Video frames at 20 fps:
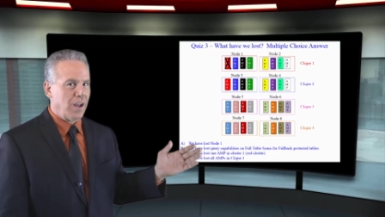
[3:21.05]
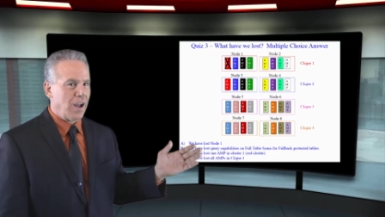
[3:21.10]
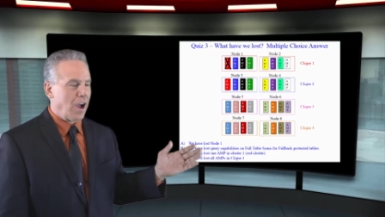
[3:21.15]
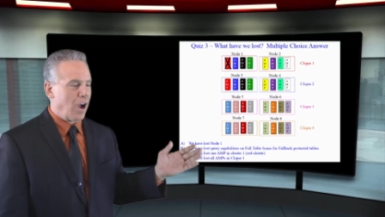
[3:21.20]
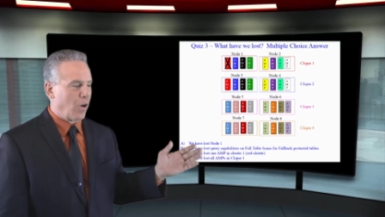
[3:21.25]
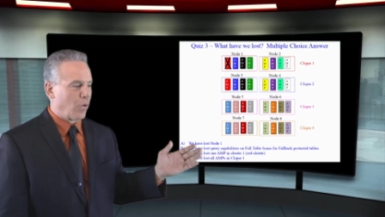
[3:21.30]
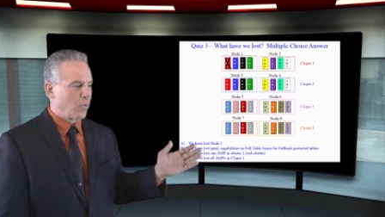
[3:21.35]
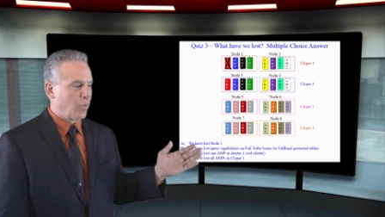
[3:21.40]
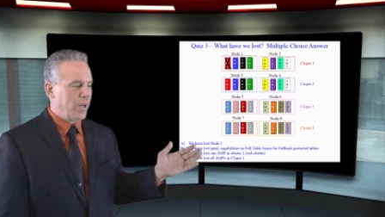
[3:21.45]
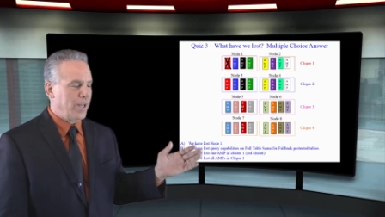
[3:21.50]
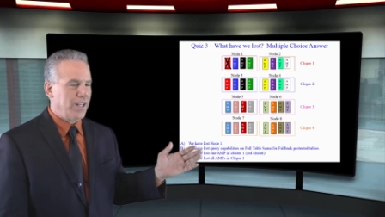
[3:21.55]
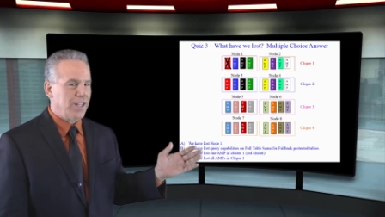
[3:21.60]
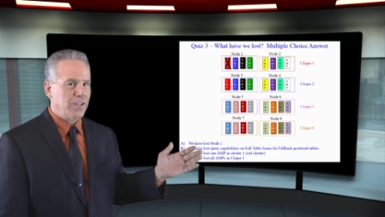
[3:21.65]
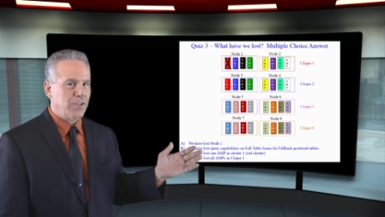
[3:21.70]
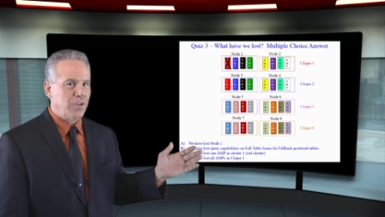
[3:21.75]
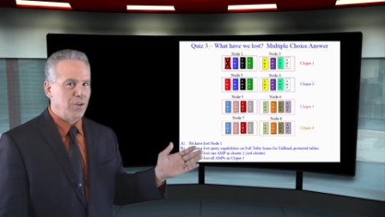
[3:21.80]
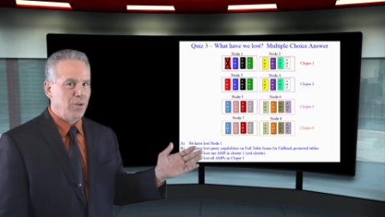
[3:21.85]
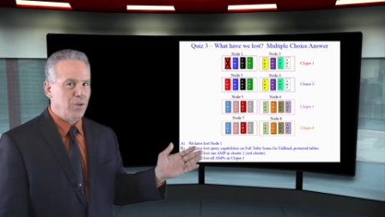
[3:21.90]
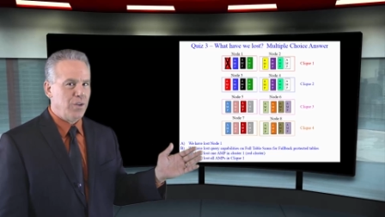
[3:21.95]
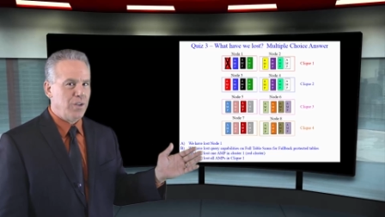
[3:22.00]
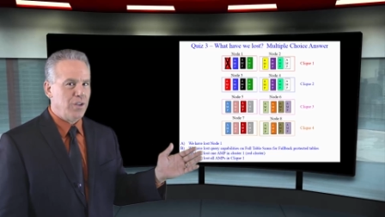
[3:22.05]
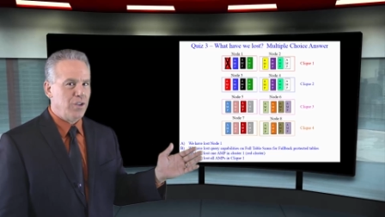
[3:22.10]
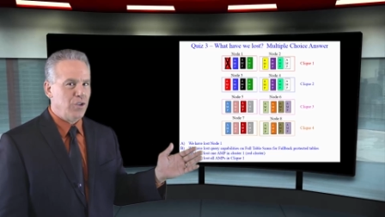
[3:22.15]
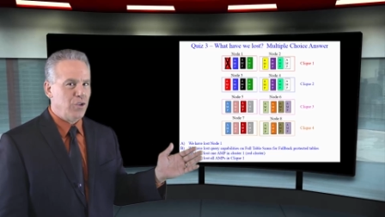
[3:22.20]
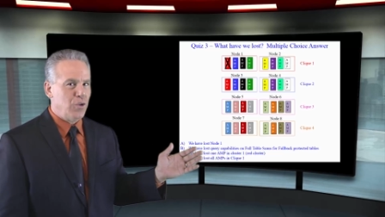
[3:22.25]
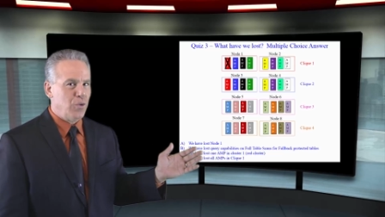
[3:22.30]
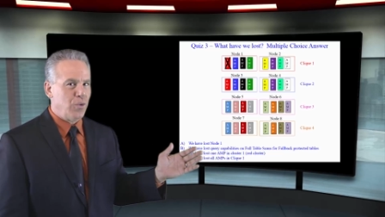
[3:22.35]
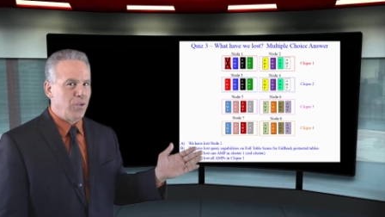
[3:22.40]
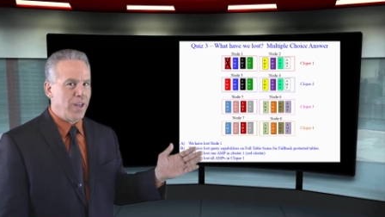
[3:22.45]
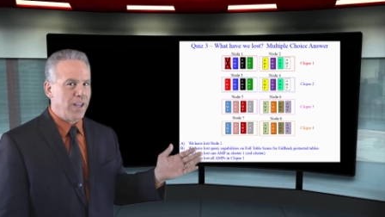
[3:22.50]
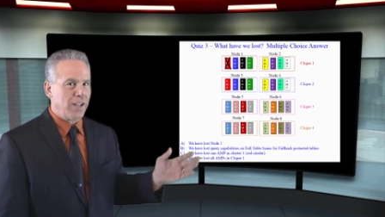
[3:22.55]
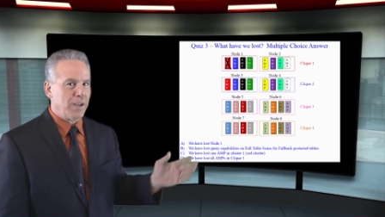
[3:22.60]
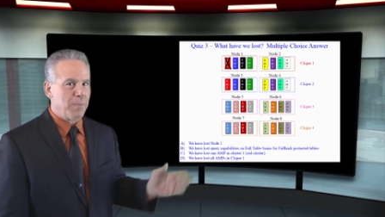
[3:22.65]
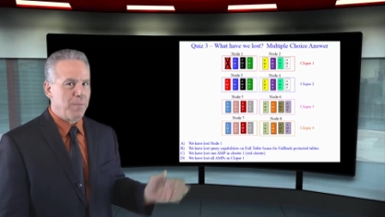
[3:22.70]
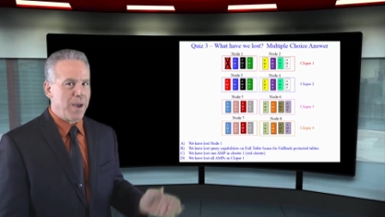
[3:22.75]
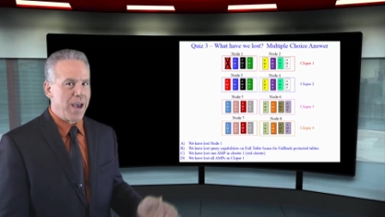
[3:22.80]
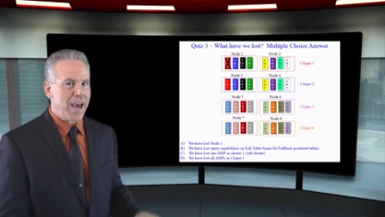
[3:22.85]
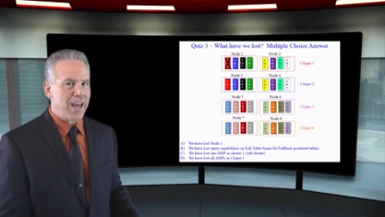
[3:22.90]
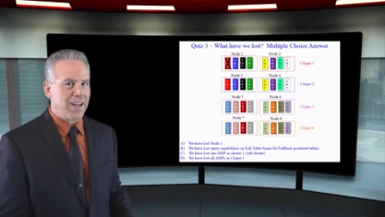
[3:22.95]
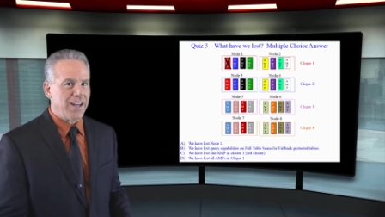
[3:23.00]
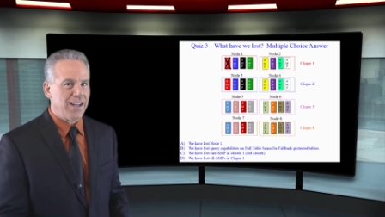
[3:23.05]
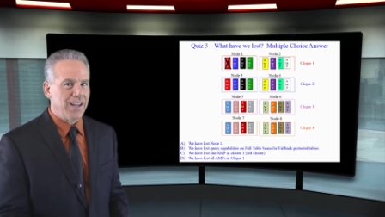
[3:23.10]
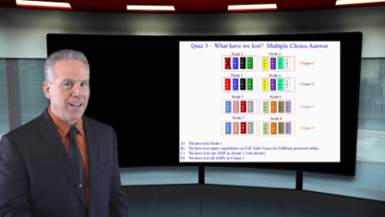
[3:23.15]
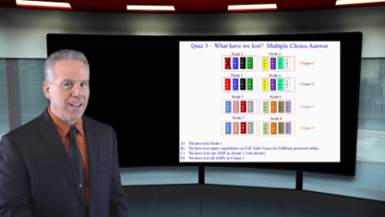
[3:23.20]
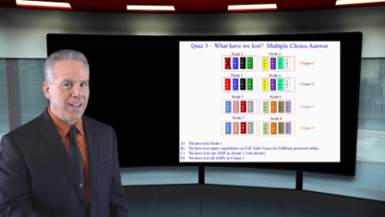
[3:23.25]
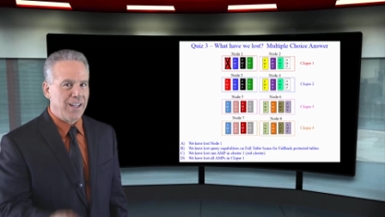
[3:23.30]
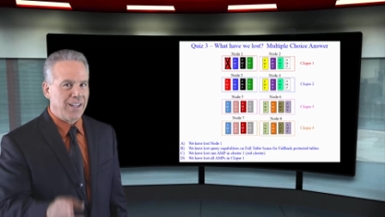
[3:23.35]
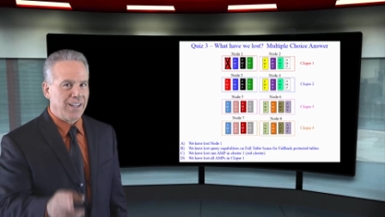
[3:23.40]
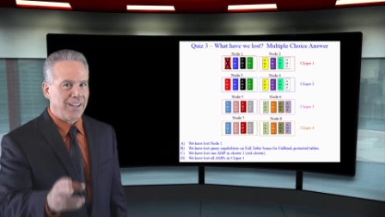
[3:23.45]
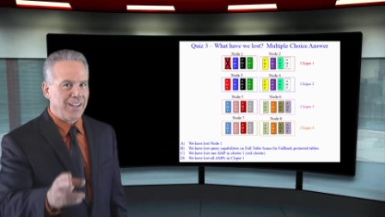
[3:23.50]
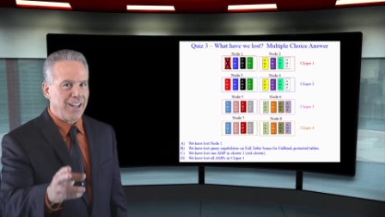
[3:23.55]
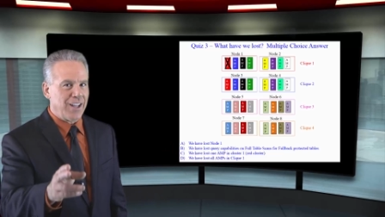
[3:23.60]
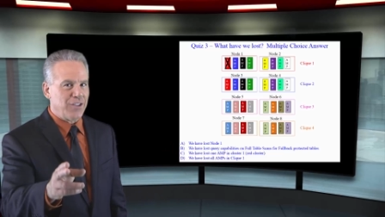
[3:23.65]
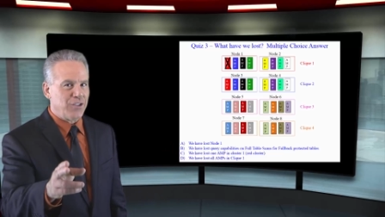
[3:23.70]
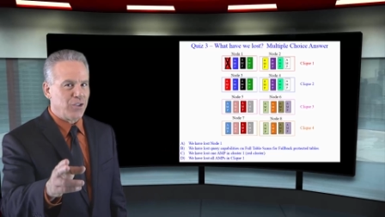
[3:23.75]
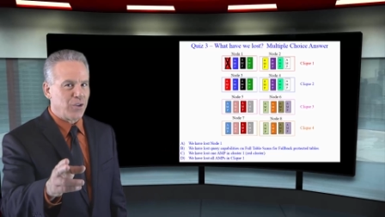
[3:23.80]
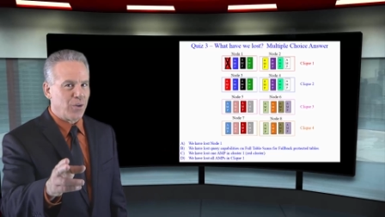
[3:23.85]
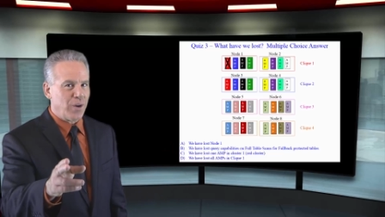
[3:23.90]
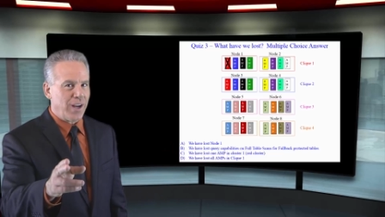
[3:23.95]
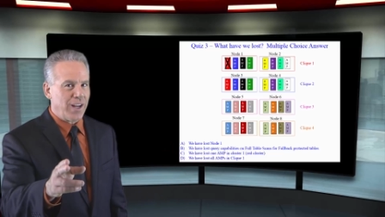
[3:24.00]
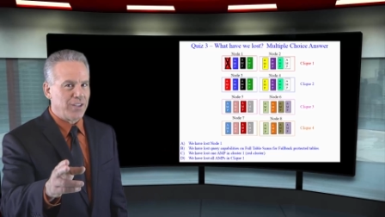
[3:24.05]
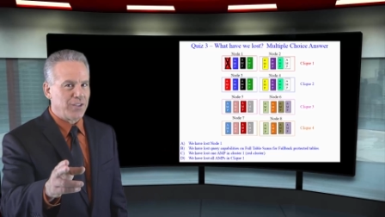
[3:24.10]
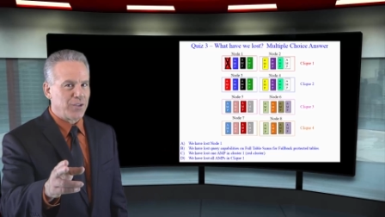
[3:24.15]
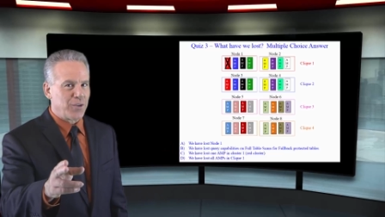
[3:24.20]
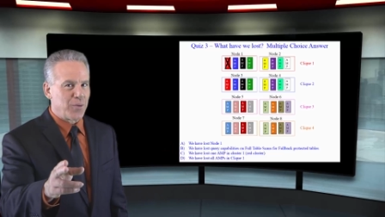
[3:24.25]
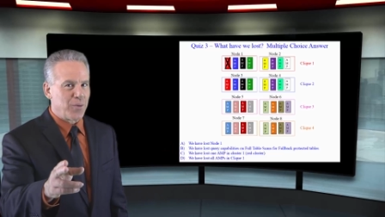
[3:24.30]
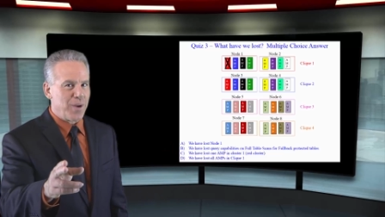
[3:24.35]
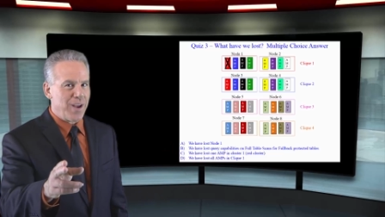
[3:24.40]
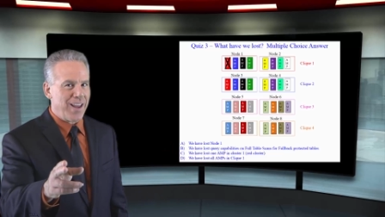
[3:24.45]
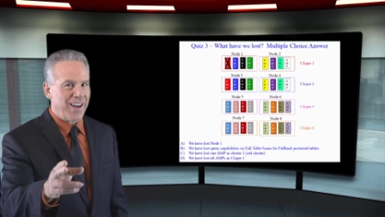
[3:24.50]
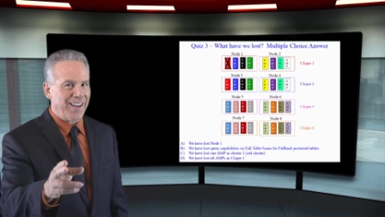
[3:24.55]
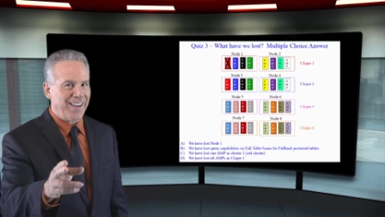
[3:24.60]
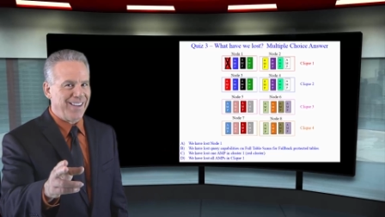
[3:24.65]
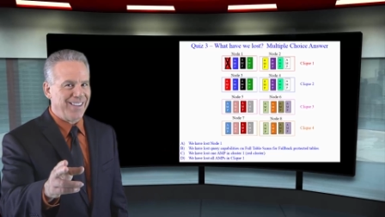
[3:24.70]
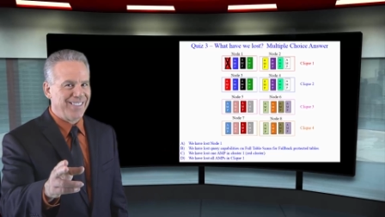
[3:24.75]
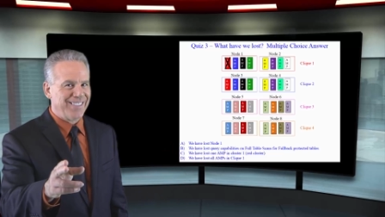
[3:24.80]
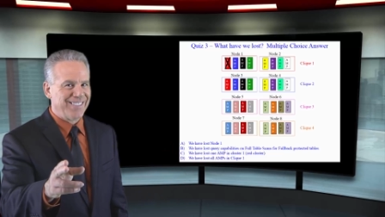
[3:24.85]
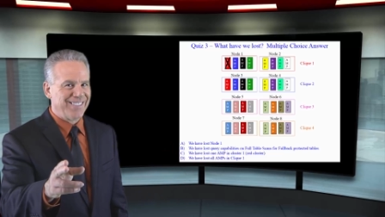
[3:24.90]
I'll read it to you. You think about it. Get your answer ready.